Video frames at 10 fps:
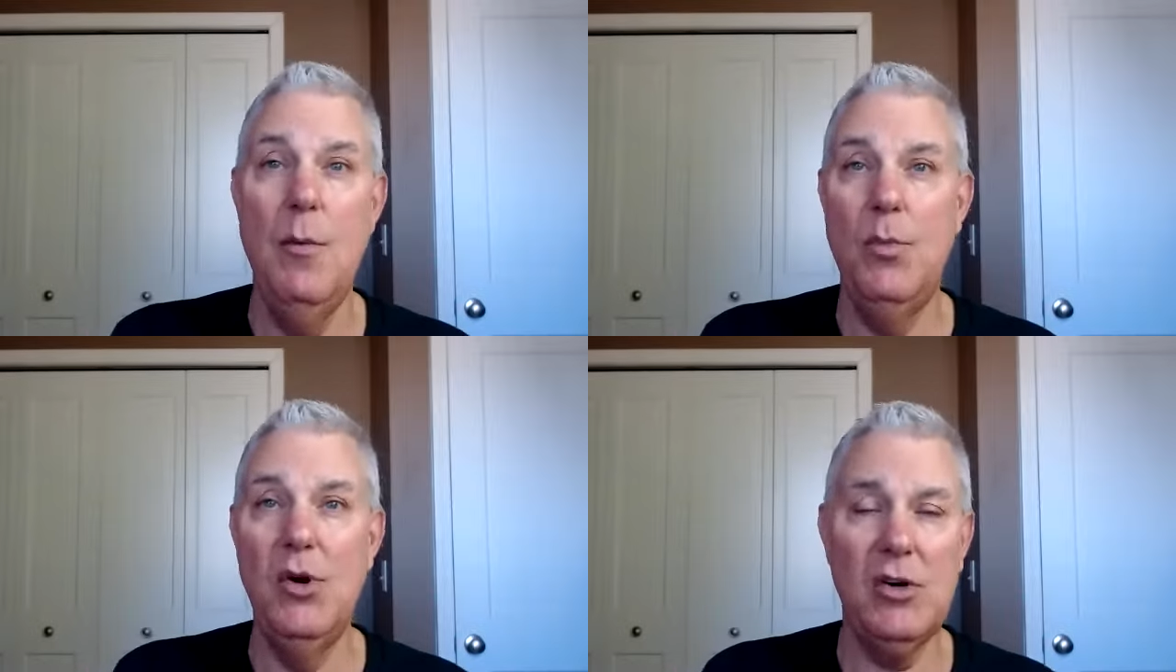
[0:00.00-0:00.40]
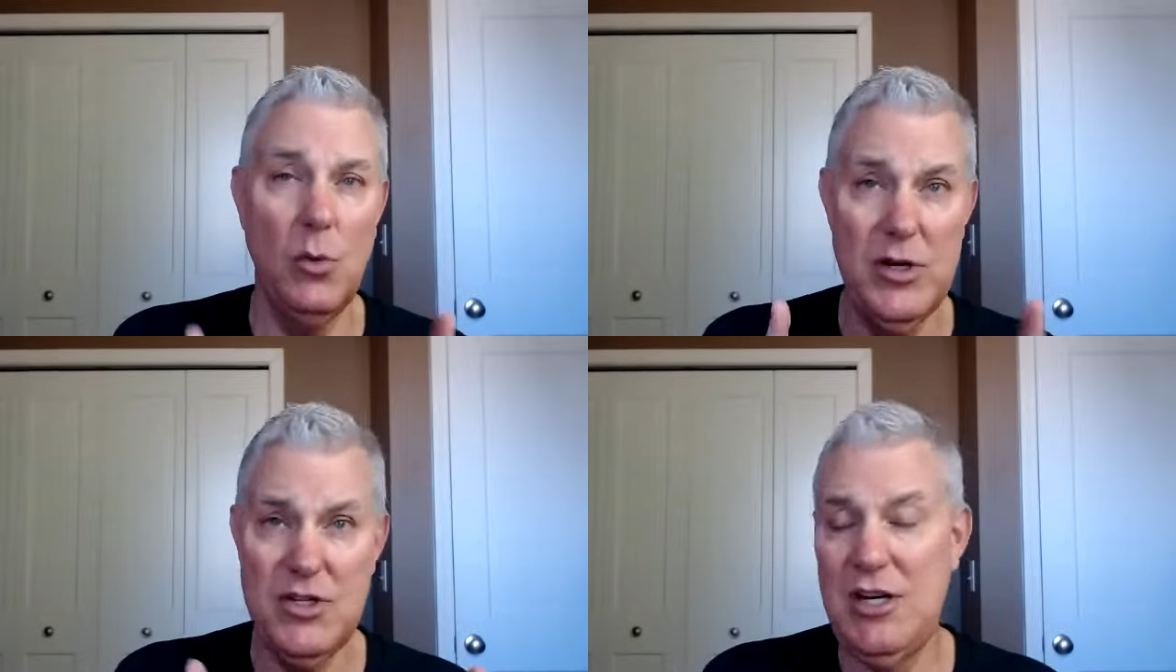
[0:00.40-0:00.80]
book,
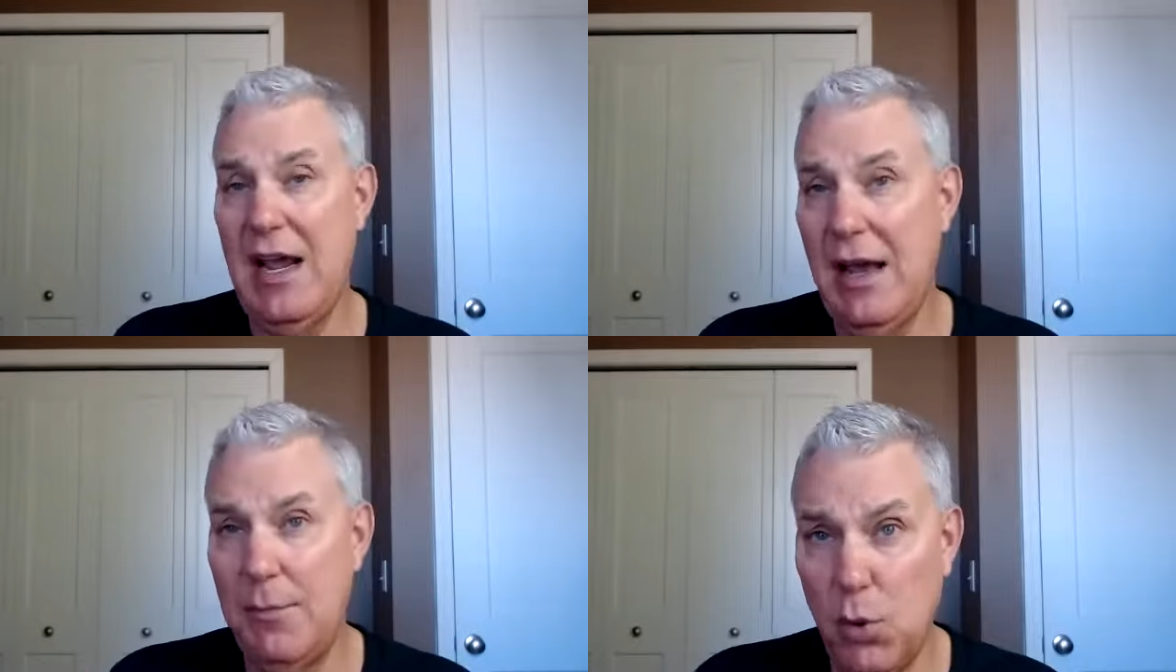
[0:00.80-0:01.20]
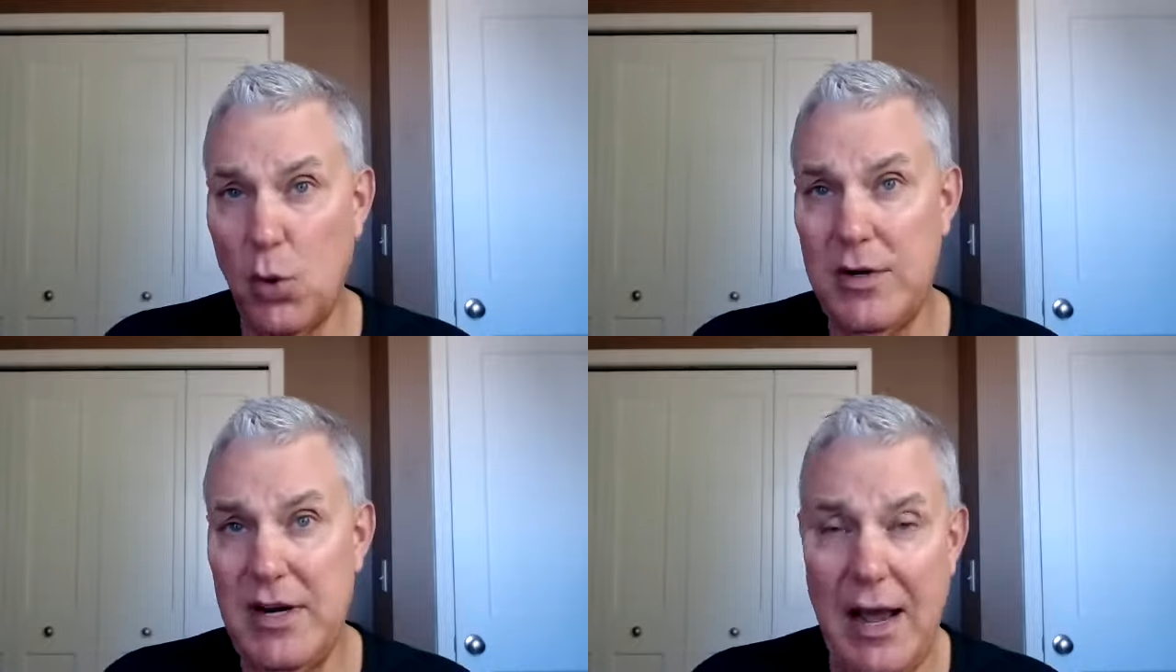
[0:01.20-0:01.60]
Rich Dad,
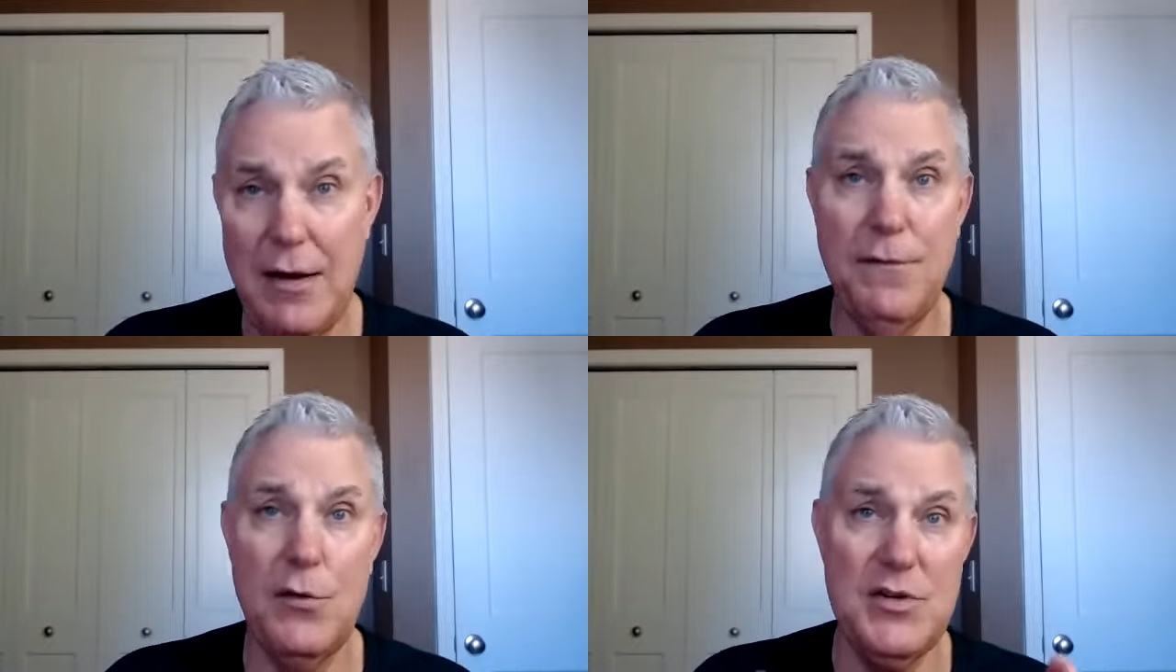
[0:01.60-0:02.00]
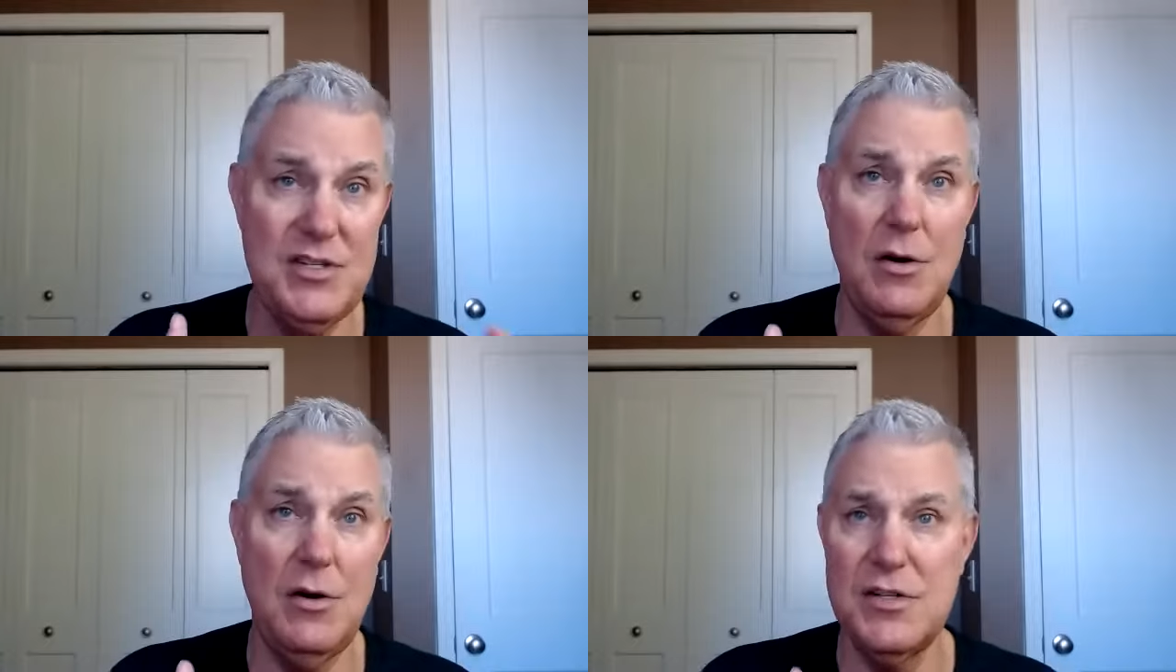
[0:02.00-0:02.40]
Poor Dad, for
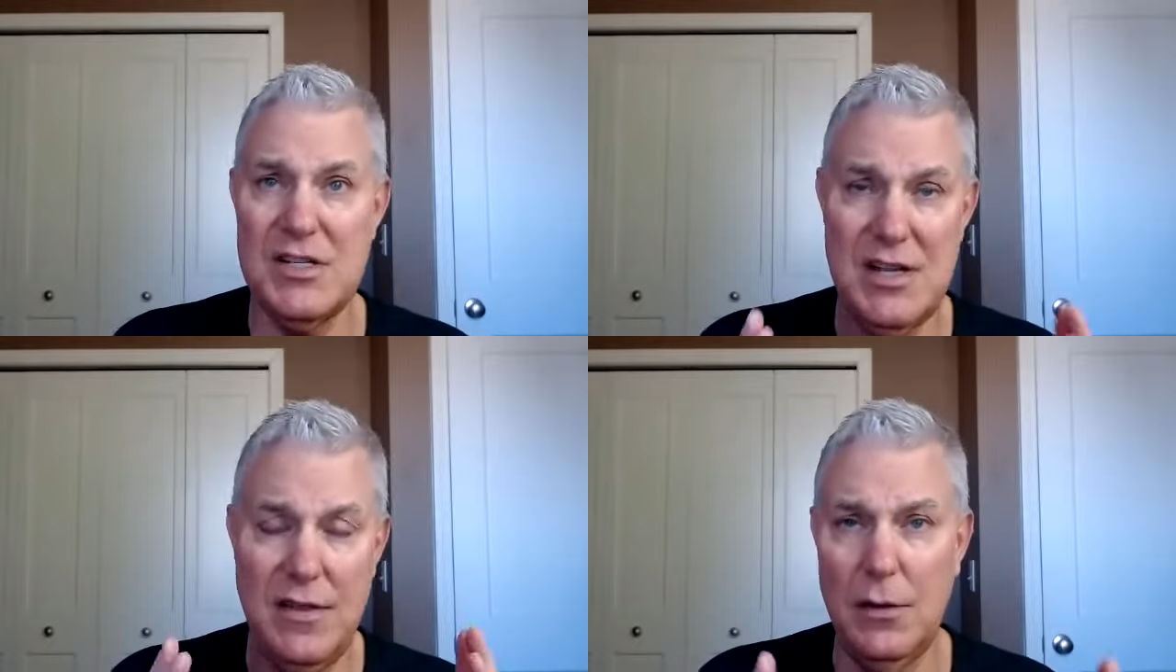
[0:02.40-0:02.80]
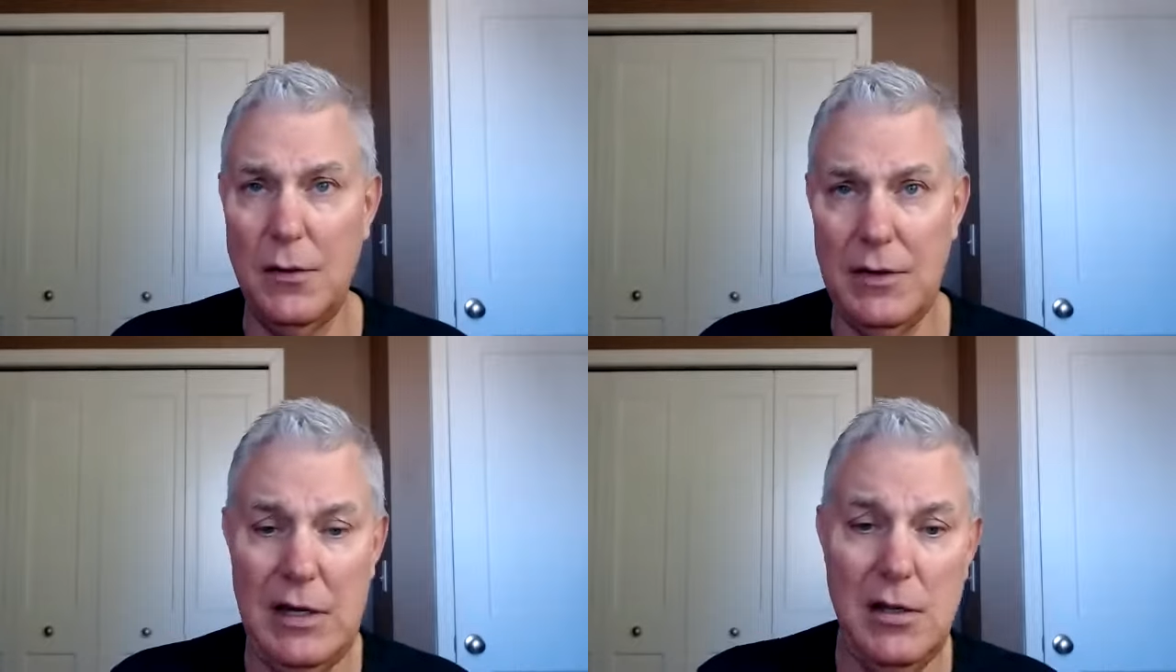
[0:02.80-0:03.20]
starters, because I think it'll
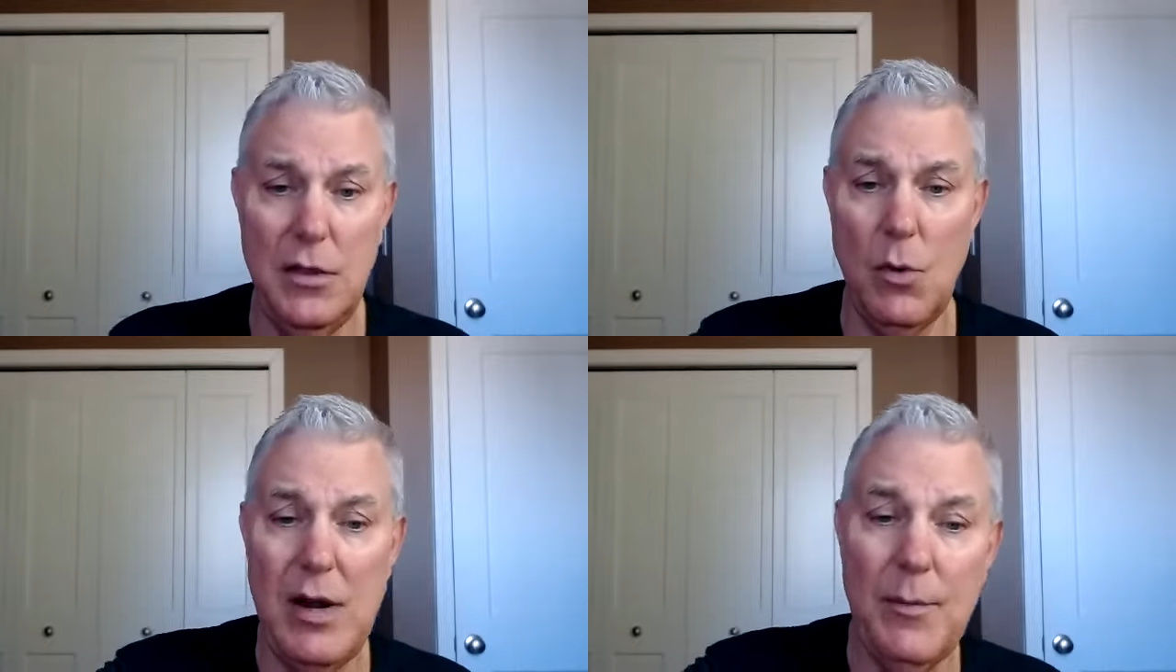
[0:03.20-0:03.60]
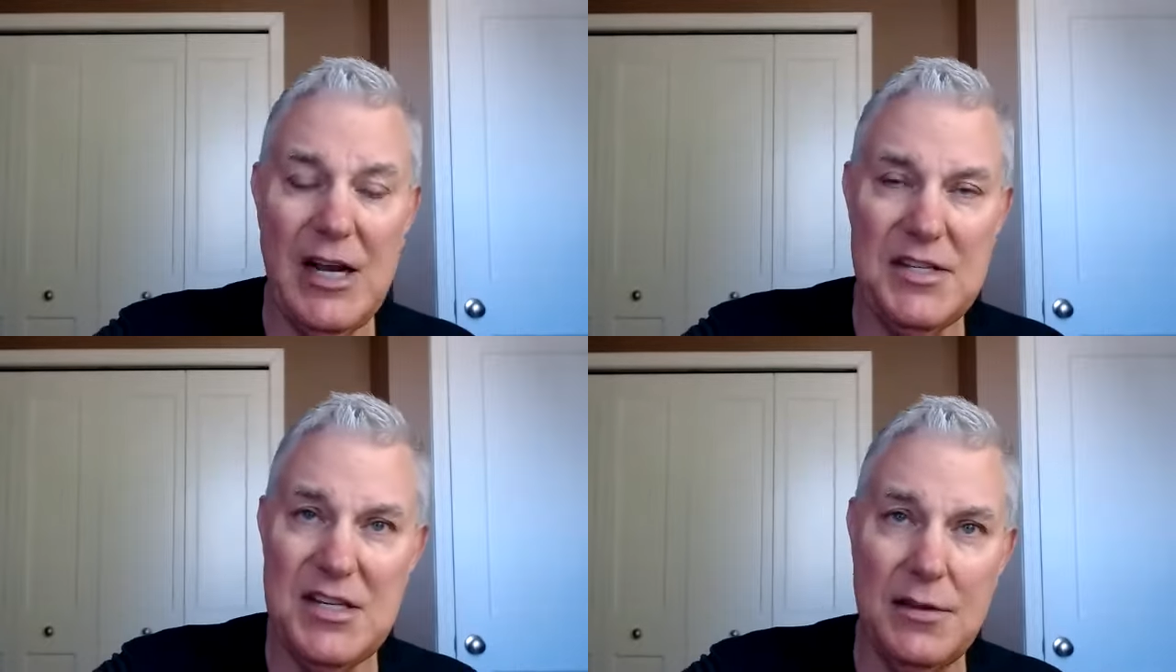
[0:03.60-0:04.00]
get you in the right
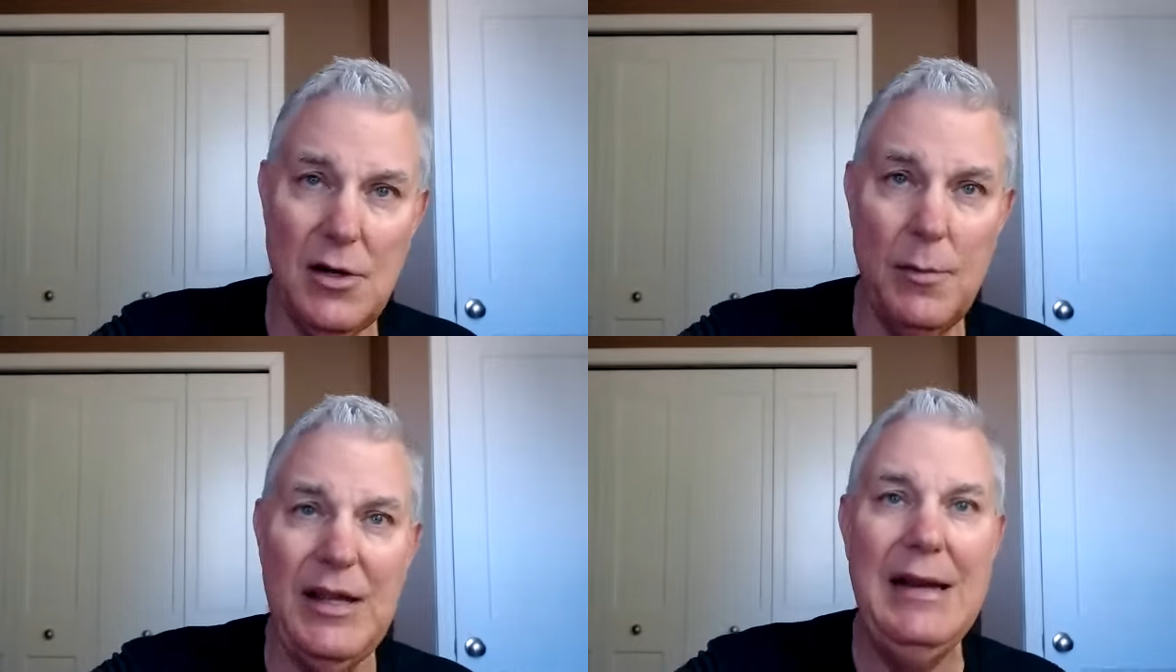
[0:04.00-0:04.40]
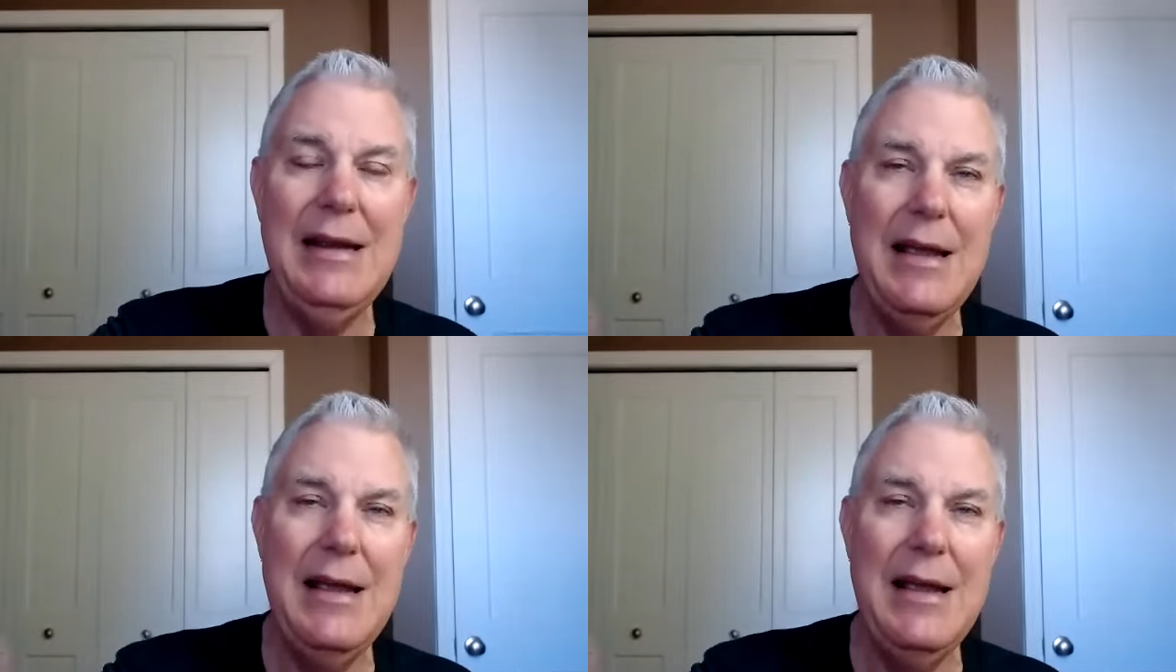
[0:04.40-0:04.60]
mindset there. But